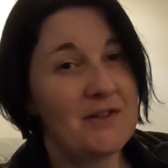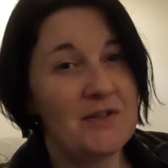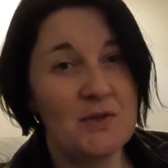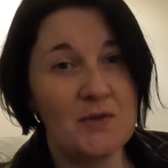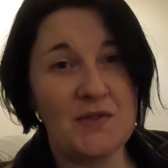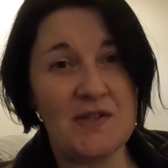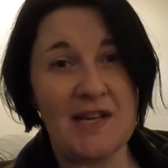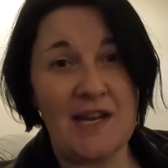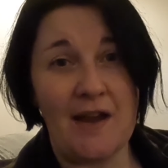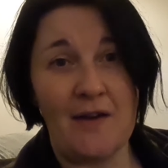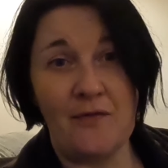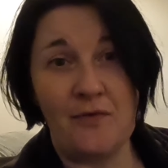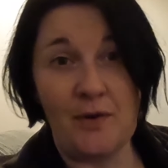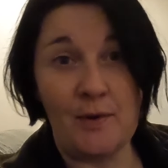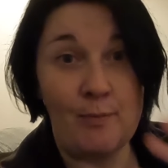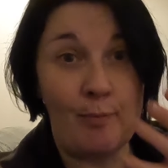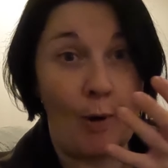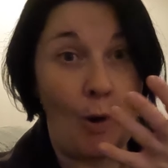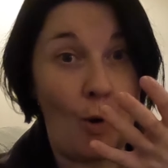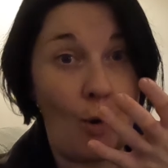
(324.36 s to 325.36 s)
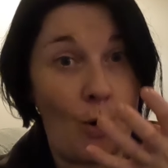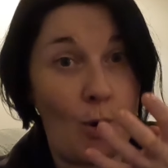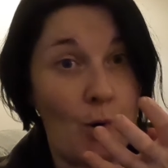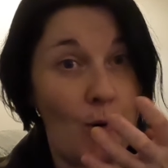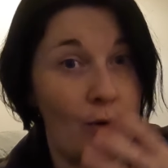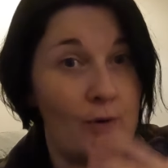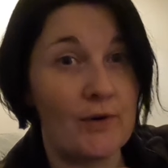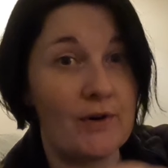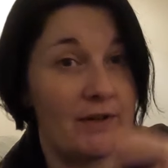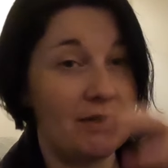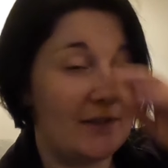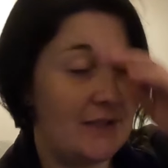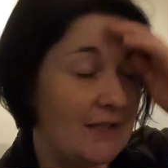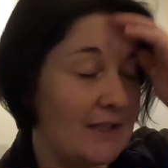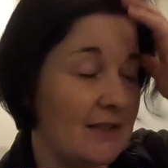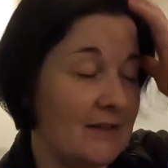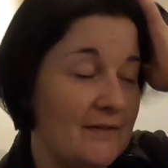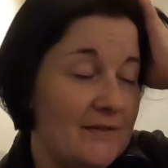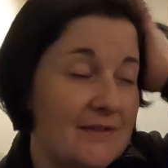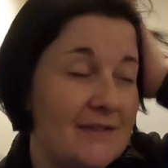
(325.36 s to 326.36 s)
You'll see every pore and
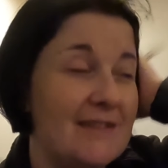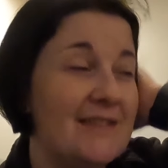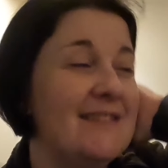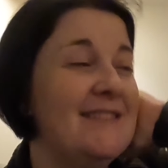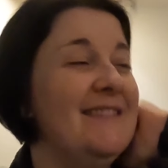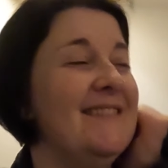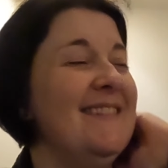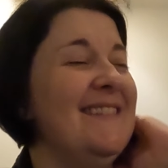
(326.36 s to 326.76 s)
you know